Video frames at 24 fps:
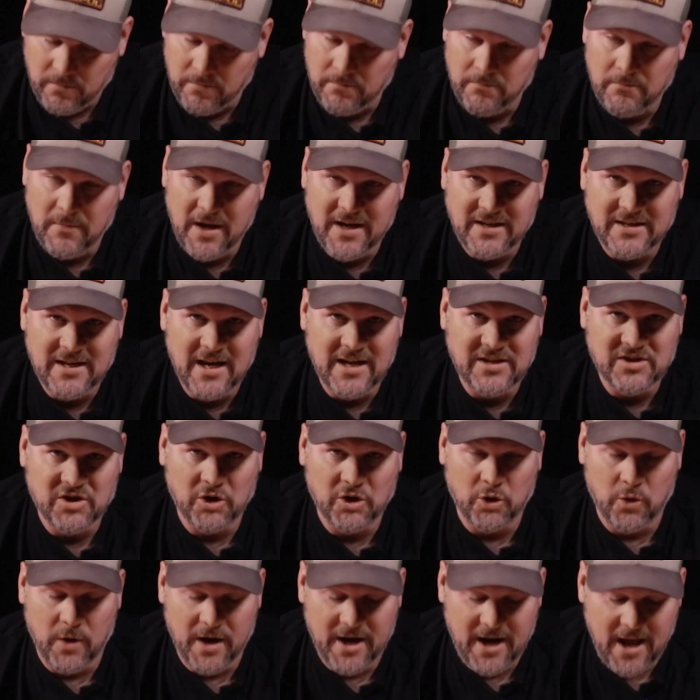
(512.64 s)
maintains a
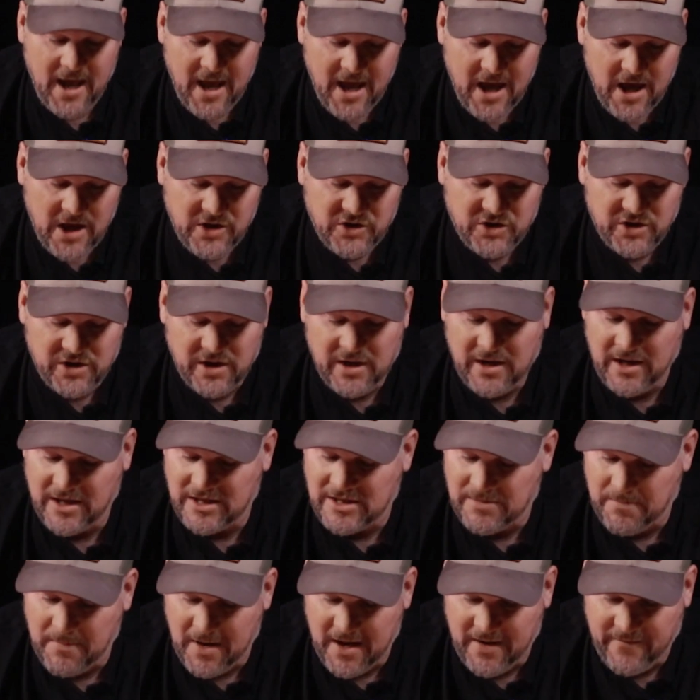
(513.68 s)
great edge.
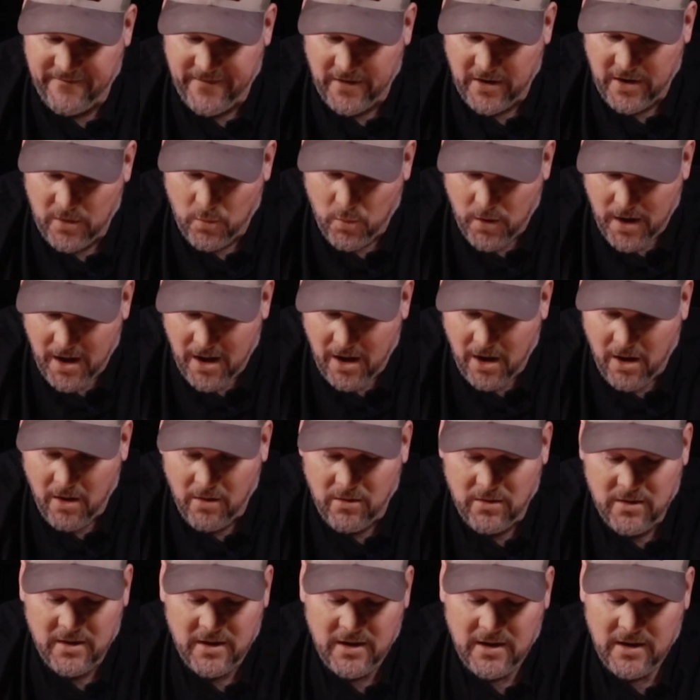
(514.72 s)
It's made very
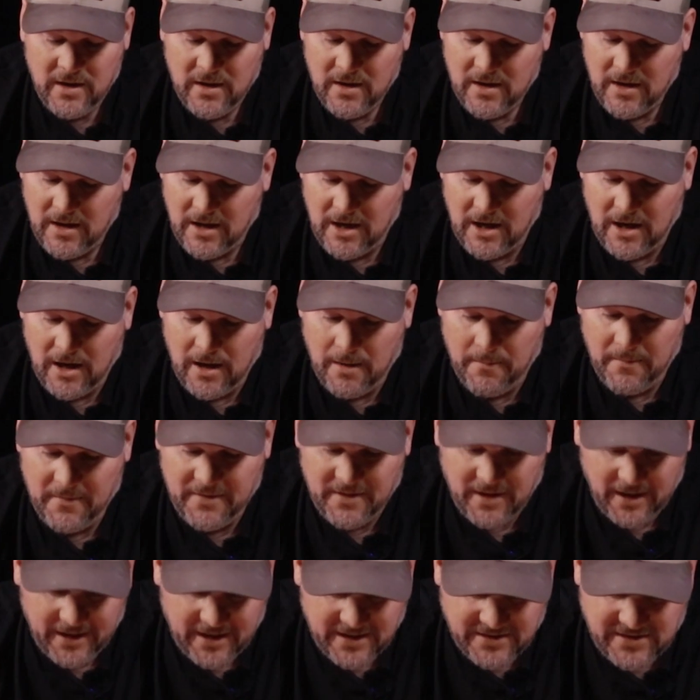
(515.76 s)
well.
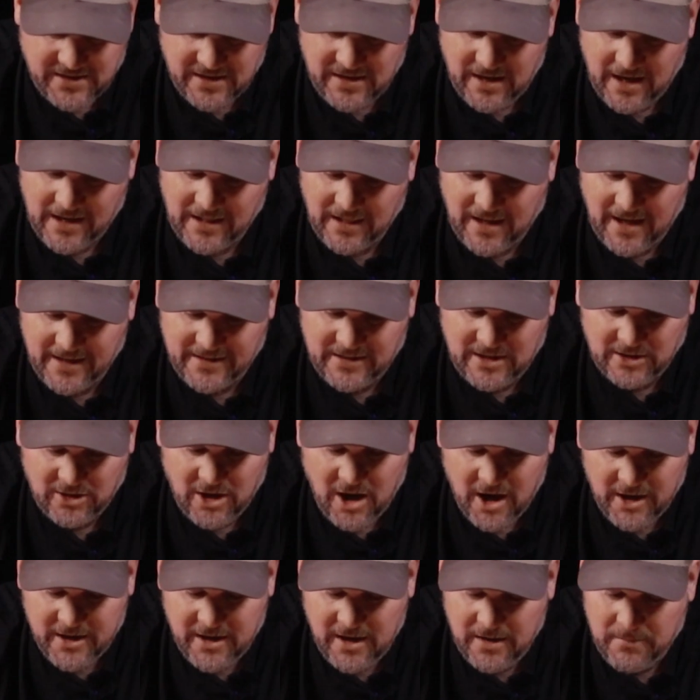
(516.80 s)
Like I said, I like the
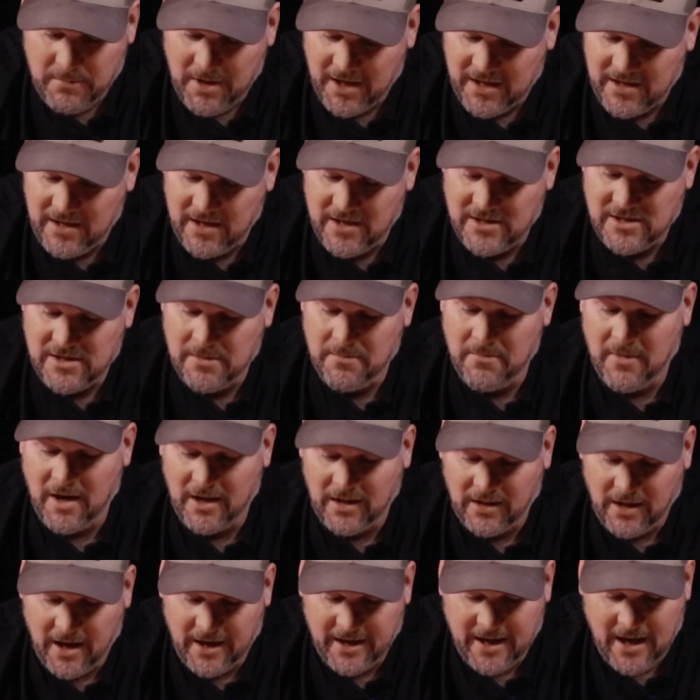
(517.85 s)
locking mechanism. I
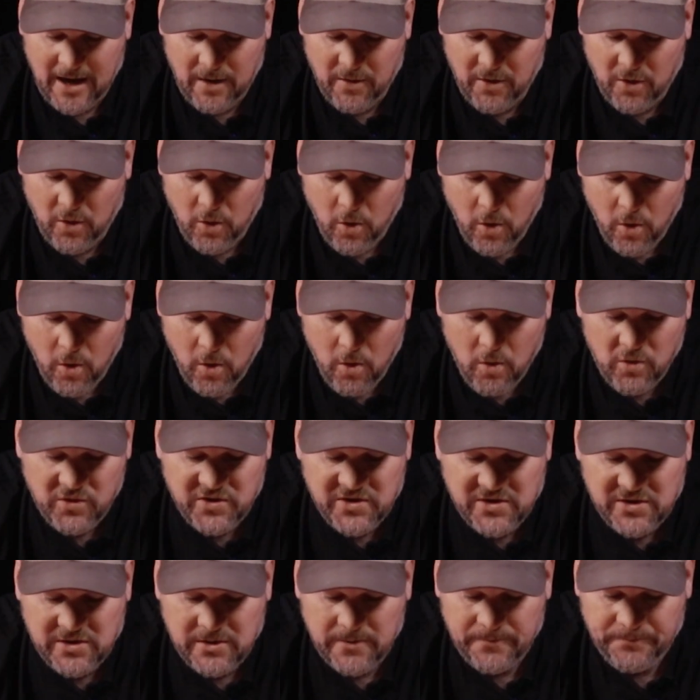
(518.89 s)
like how it
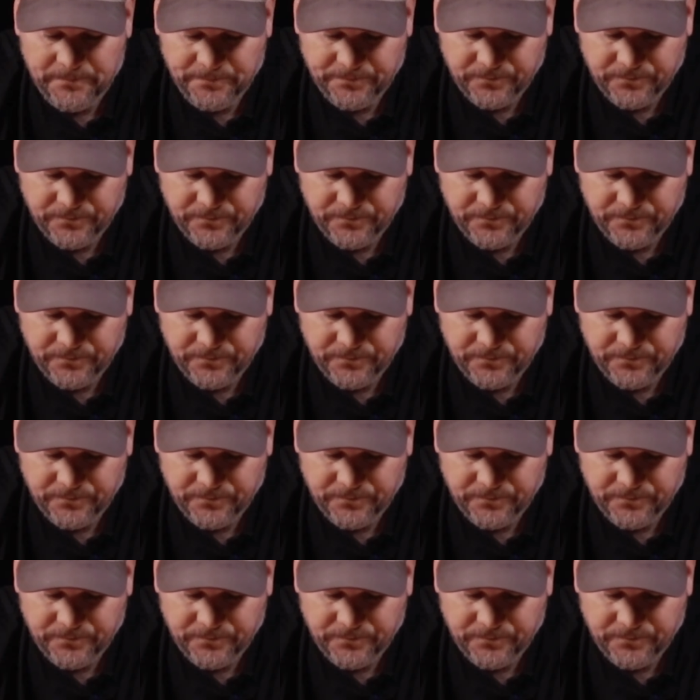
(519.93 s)
holds.